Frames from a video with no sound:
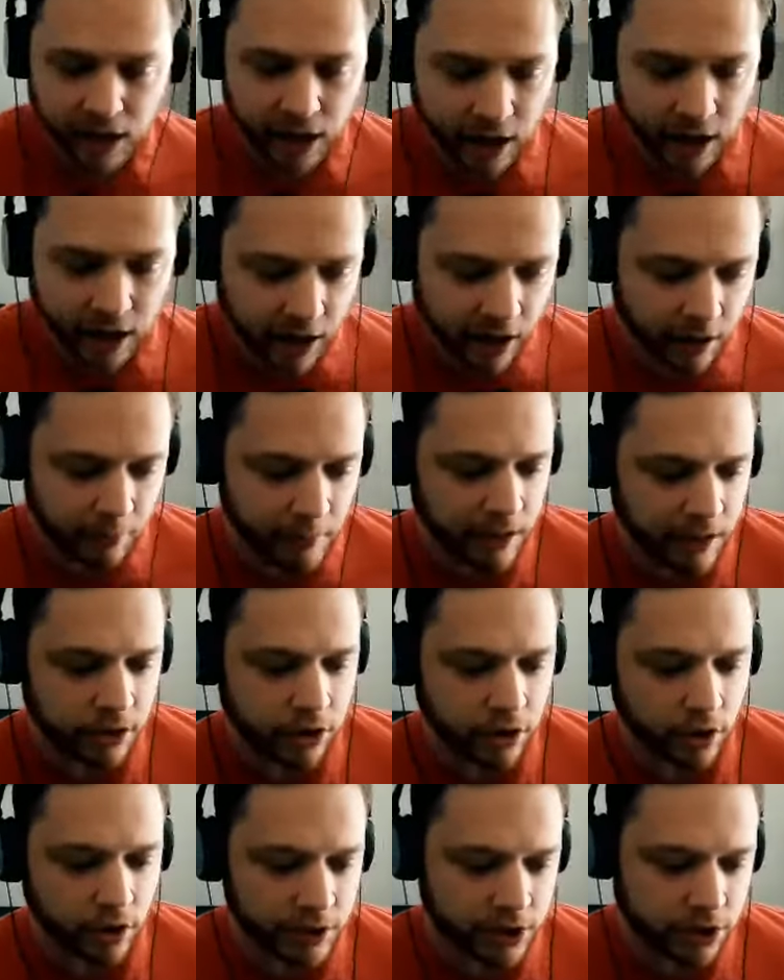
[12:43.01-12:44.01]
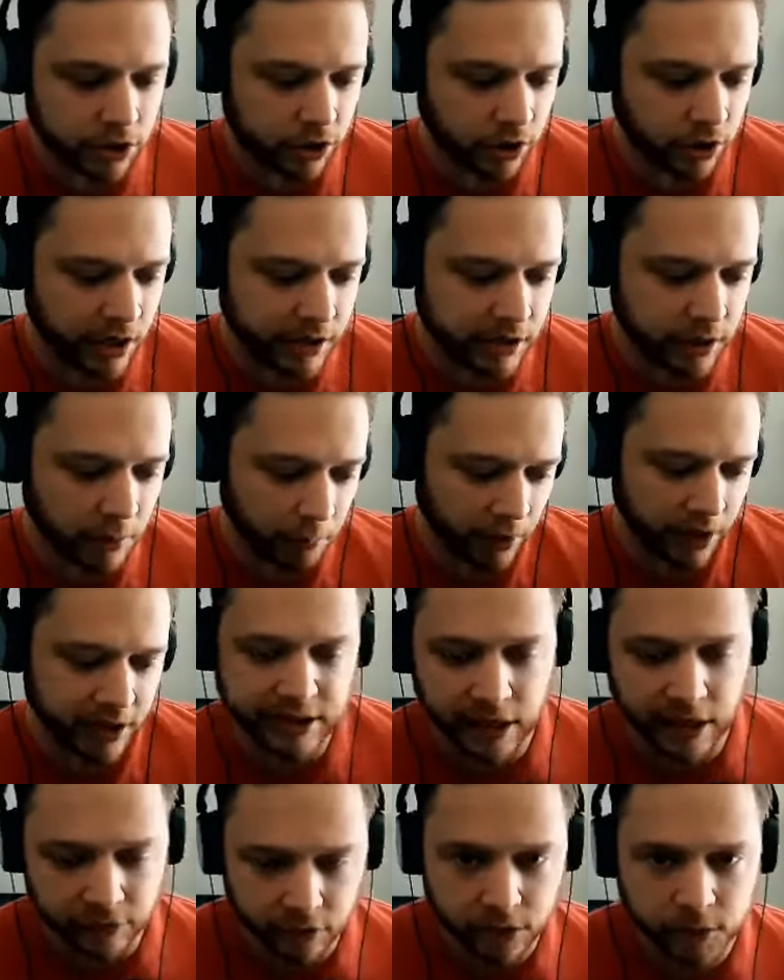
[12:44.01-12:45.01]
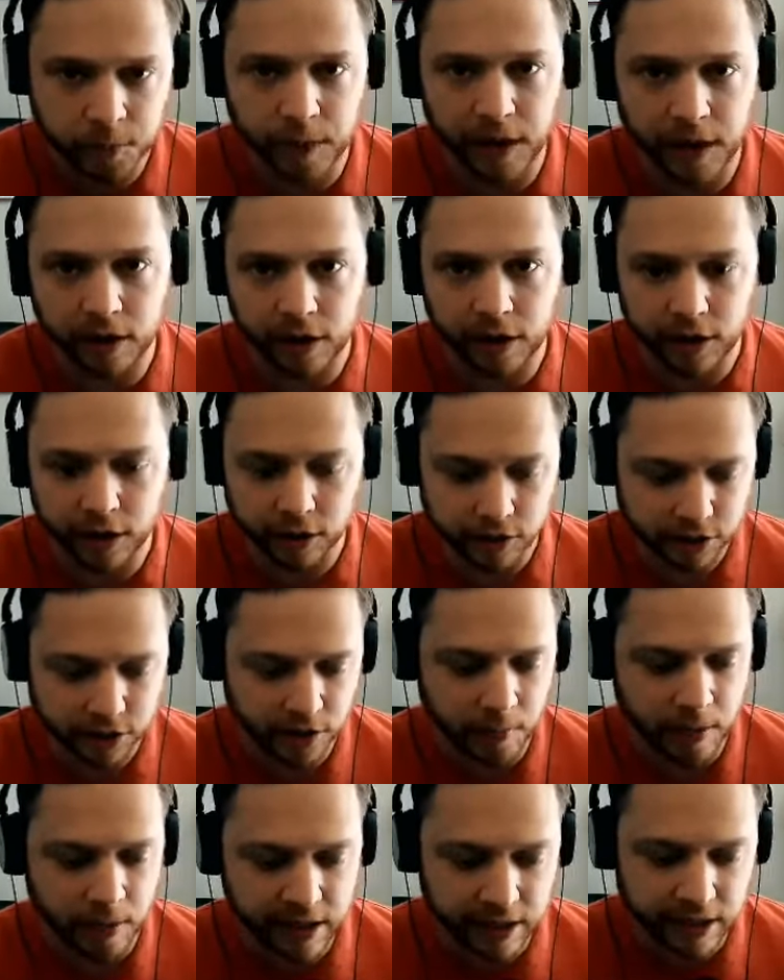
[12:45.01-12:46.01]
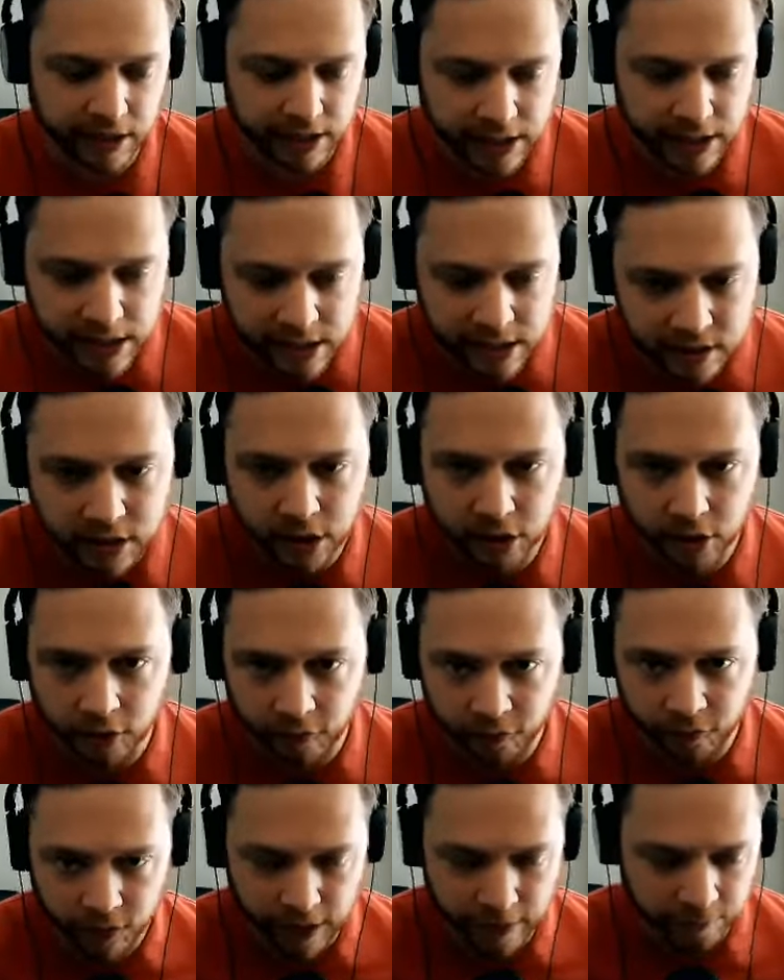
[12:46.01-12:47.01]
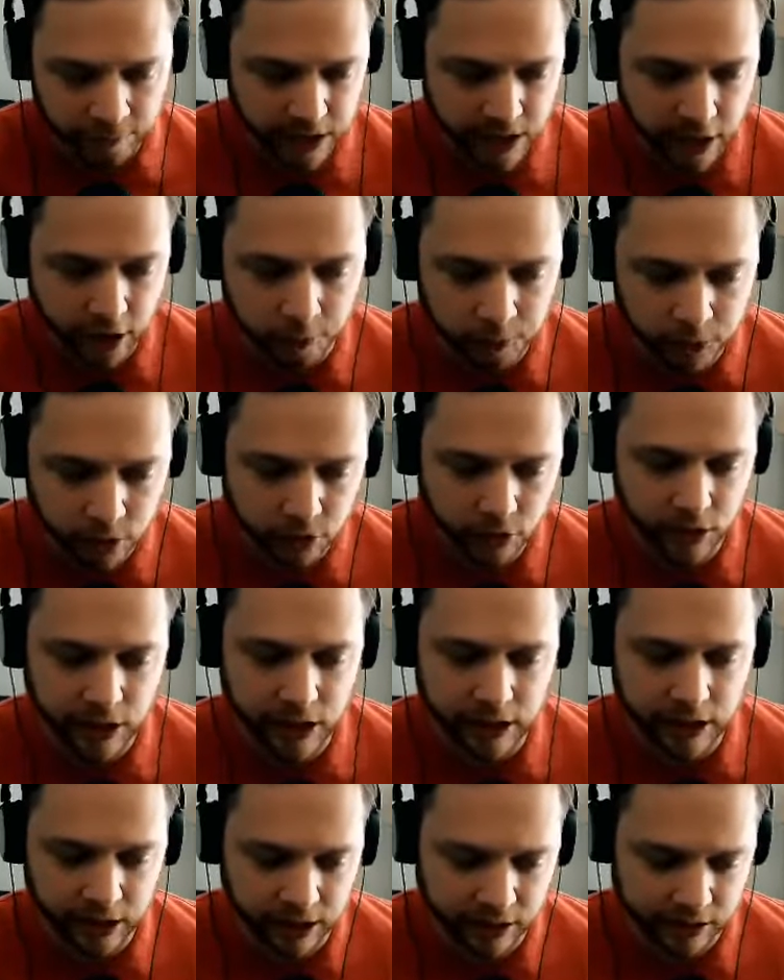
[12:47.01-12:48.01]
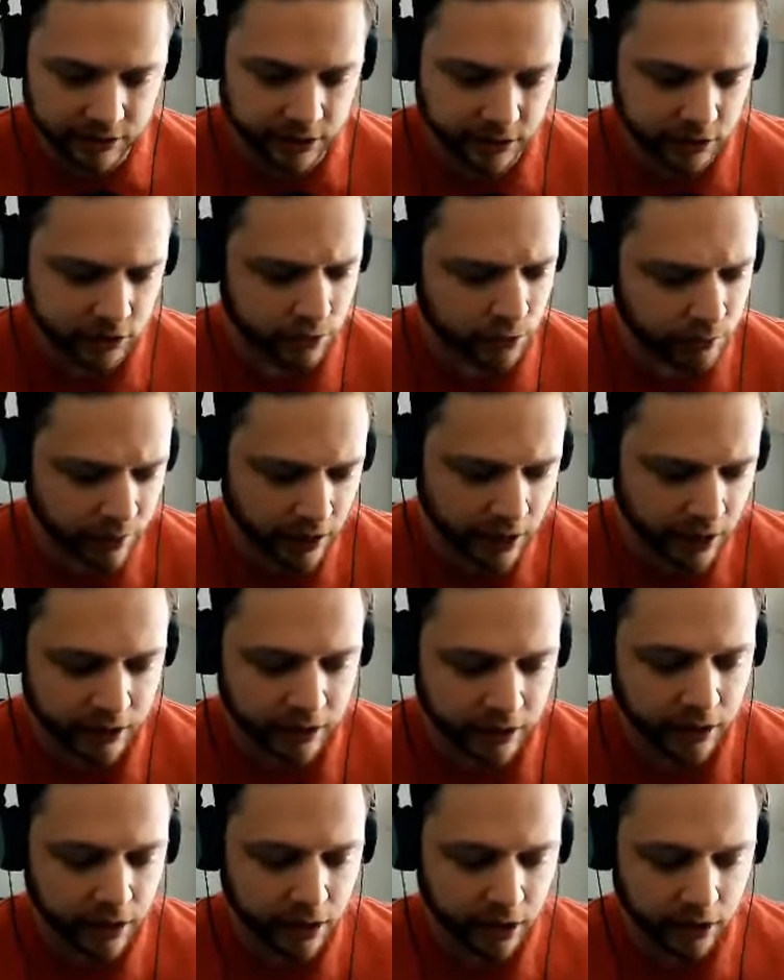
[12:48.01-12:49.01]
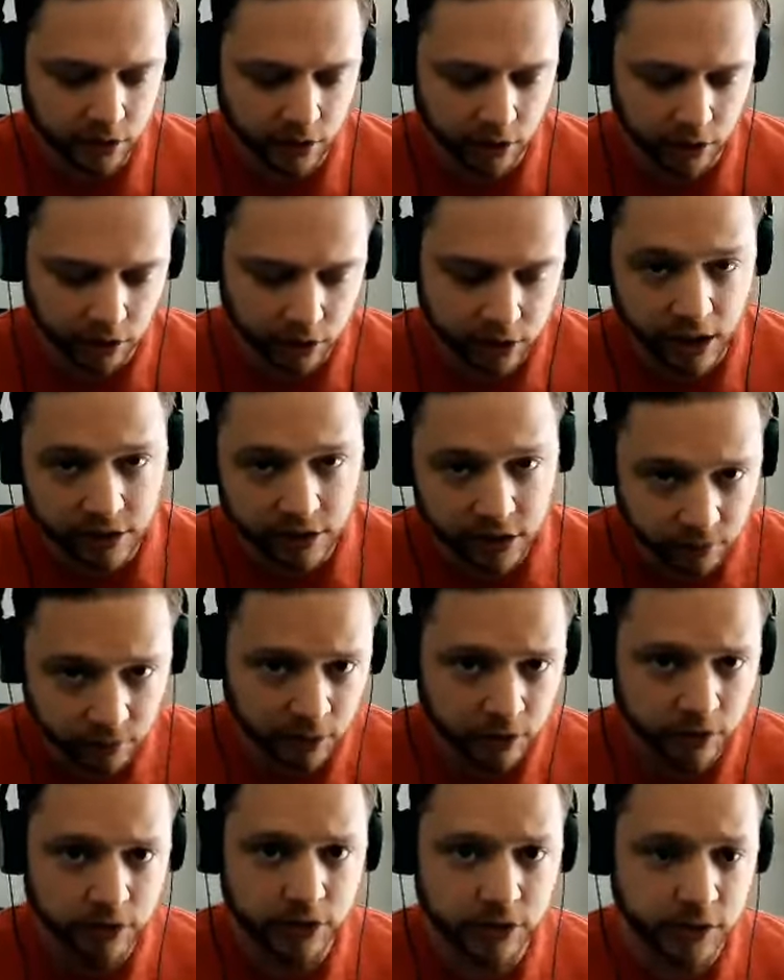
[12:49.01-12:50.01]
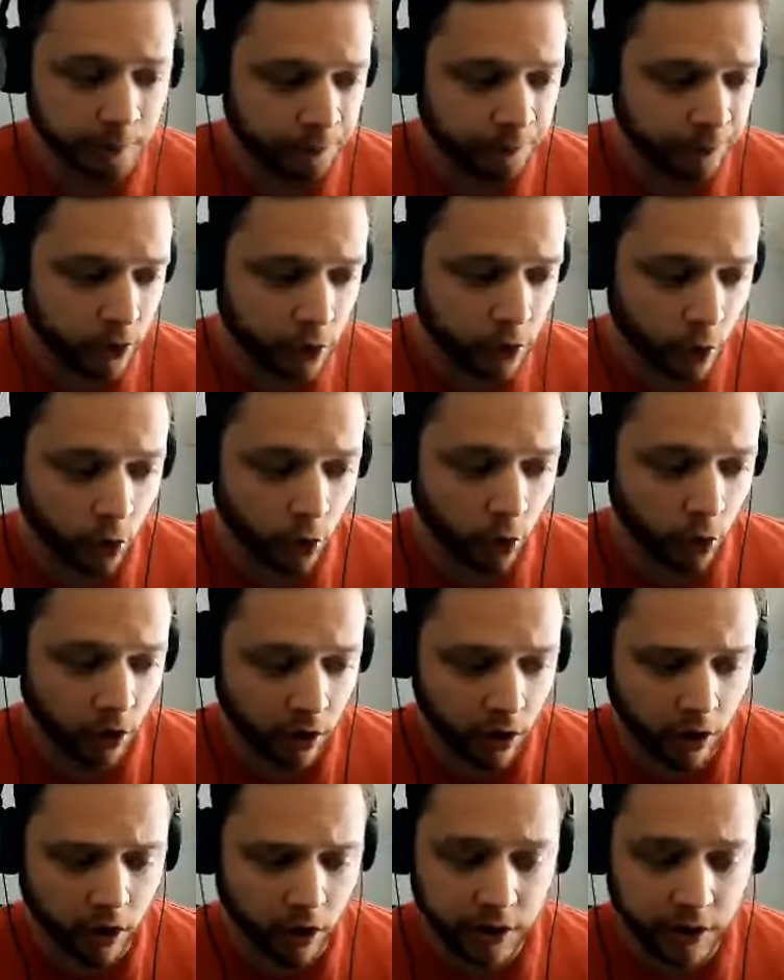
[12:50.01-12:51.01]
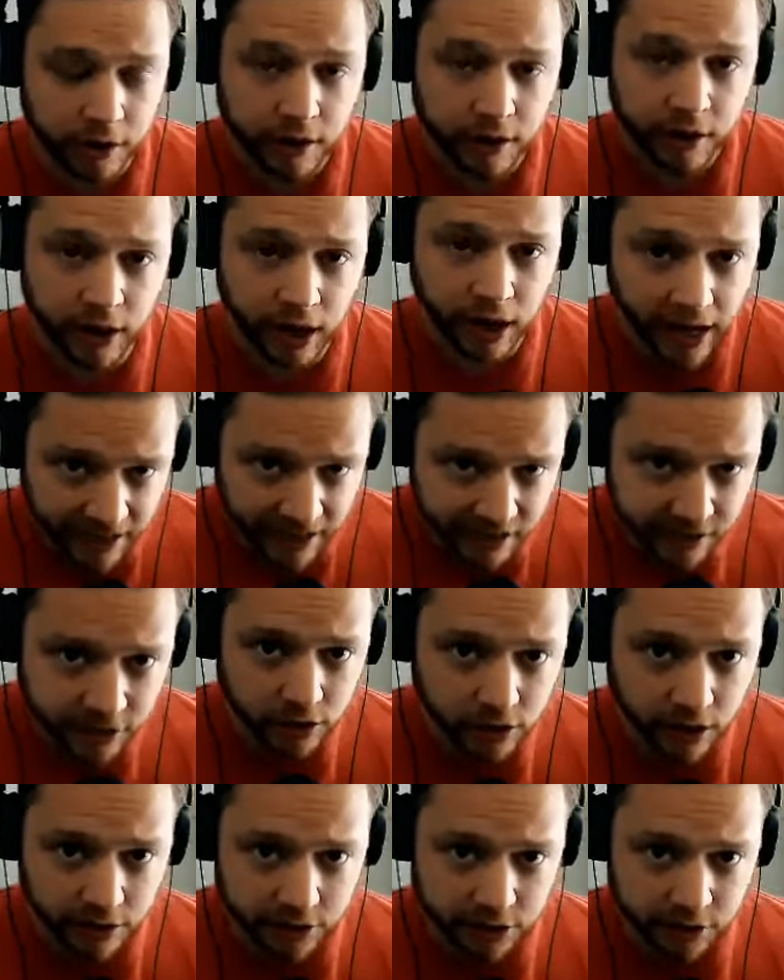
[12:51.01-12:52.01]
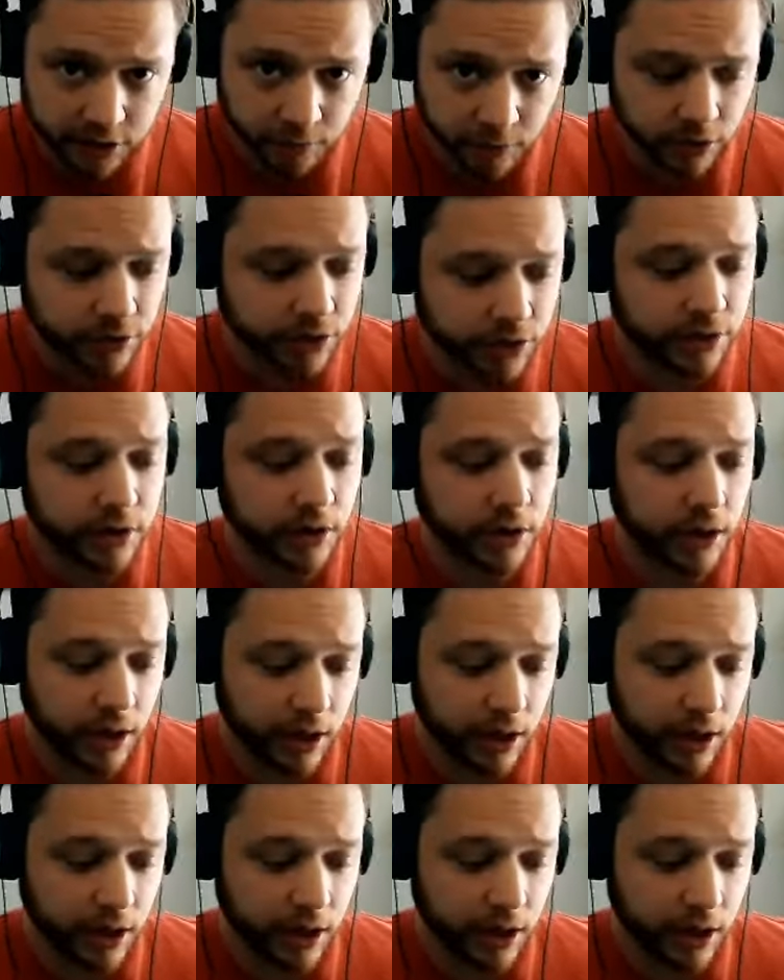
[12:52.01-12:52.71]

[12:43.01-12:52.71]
Um, and so it's trying to break down those barriers to make it easier for them to help you create content. So we've got your customers, your ideal customers.